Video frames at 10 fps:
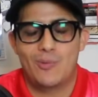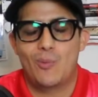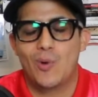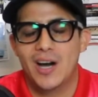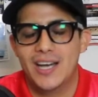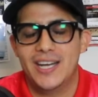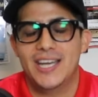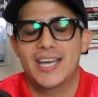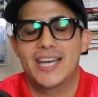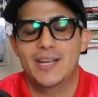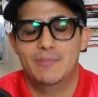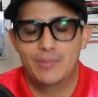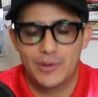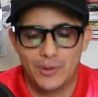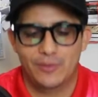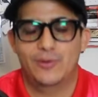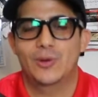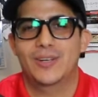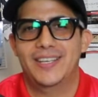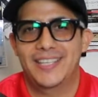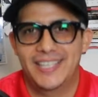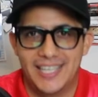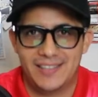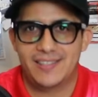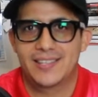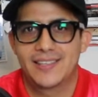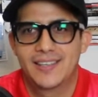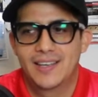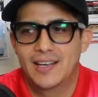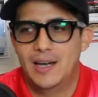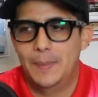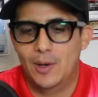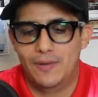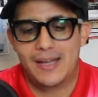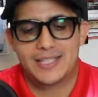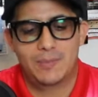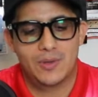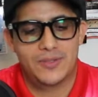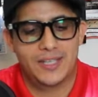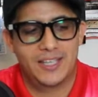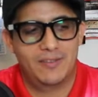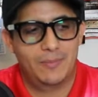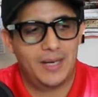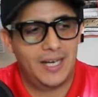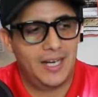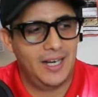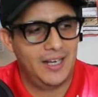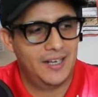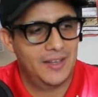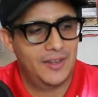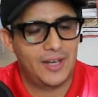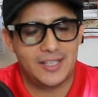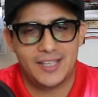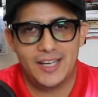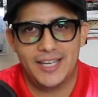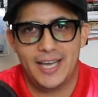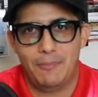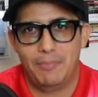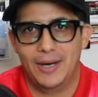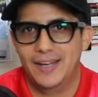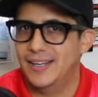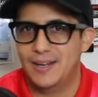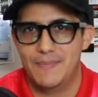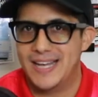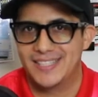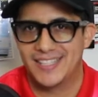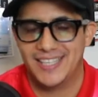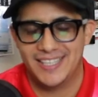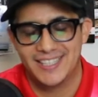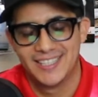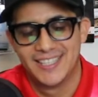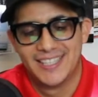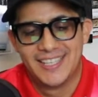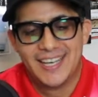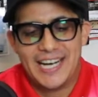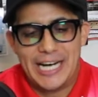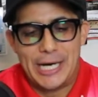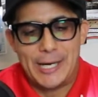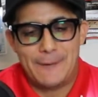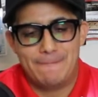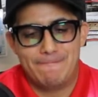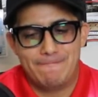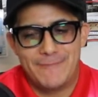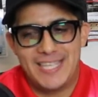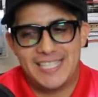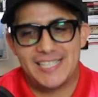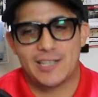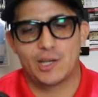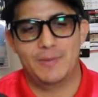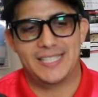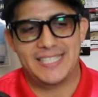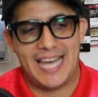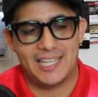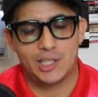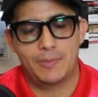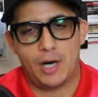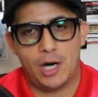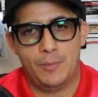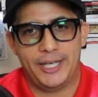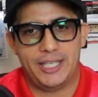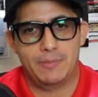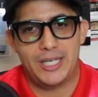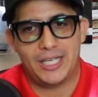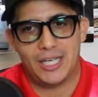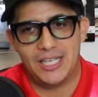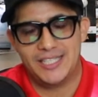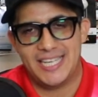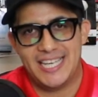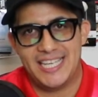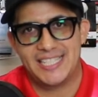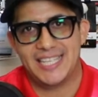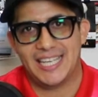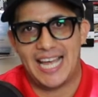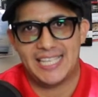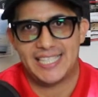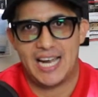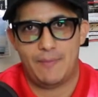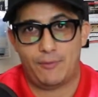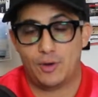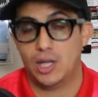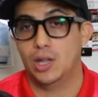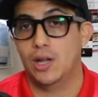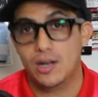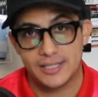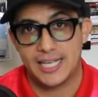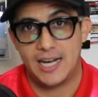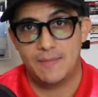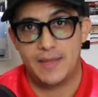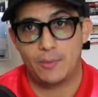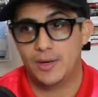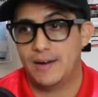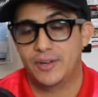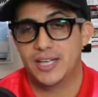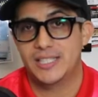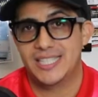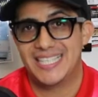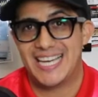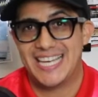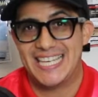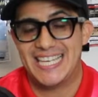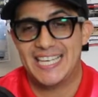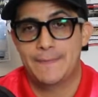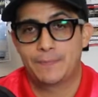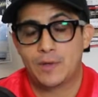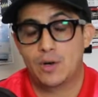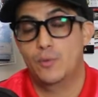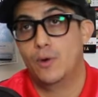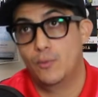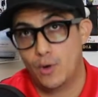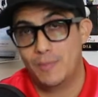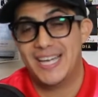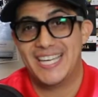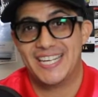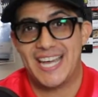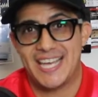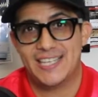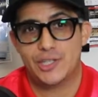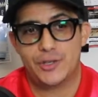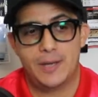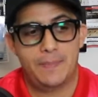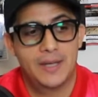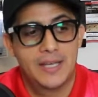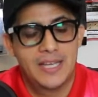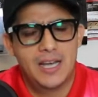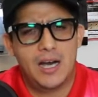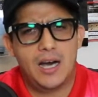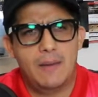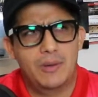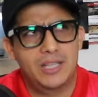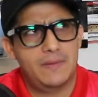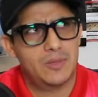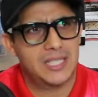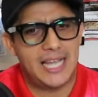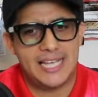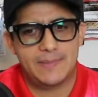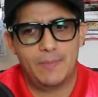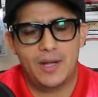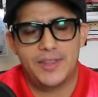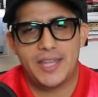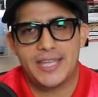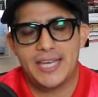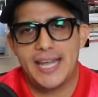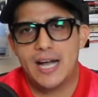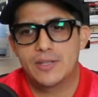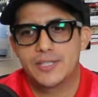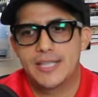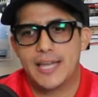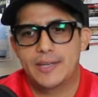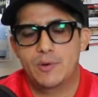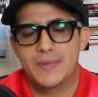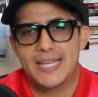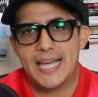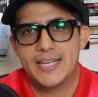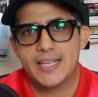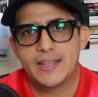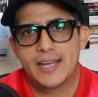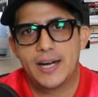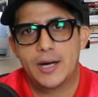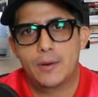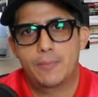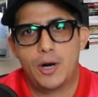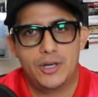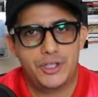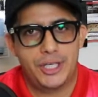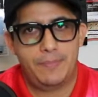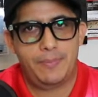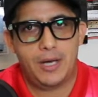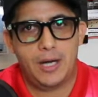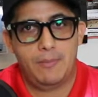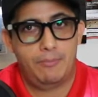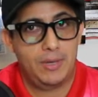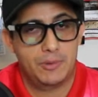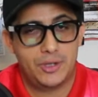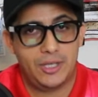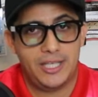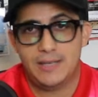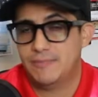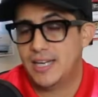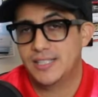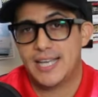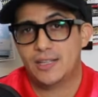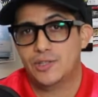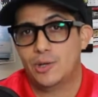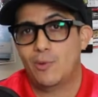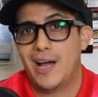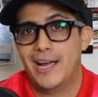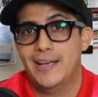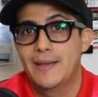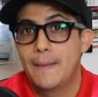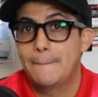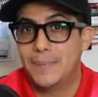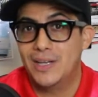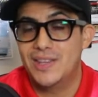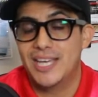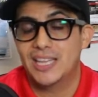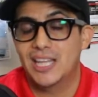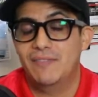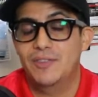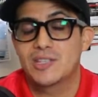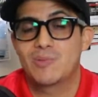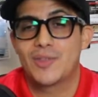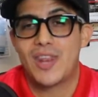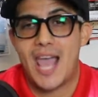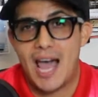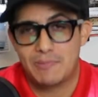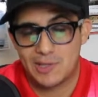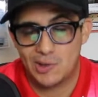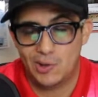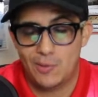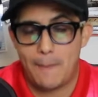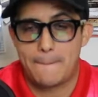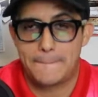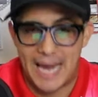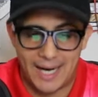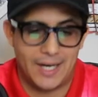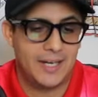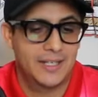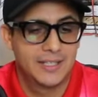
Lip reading: What a beautiful kit. No, not supposed to give my thoughts on it yet, but amazing kit. This is a little bit sad, a little bit heartbreaking because it is the last time for a long time that we're ever going to see Nike or Roma in a Nike strip. I believe it was last month that they announced that they would be ending their partnership prematurely. Not exactly sure why, but they left us with an absolute banger.